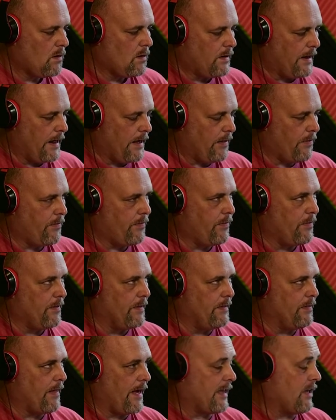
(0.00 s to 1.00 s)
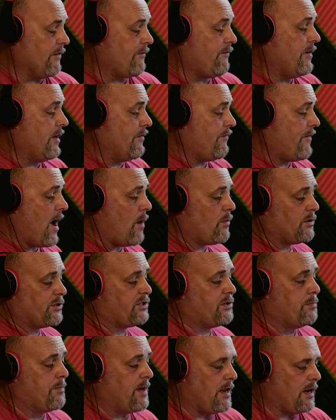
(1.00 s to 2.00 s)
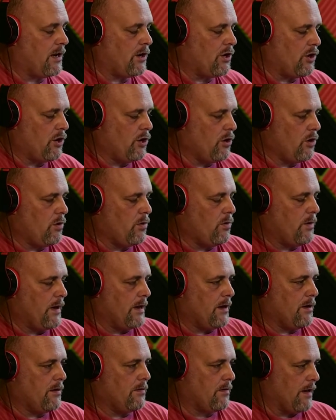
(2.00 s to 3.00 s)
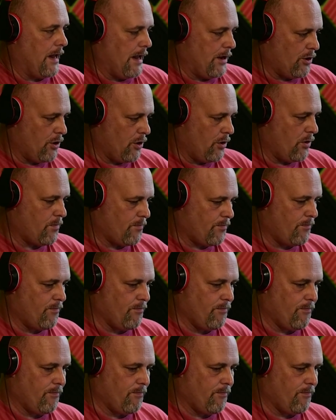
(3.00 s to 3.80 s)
and you kind of like if I were submitting to you and you're,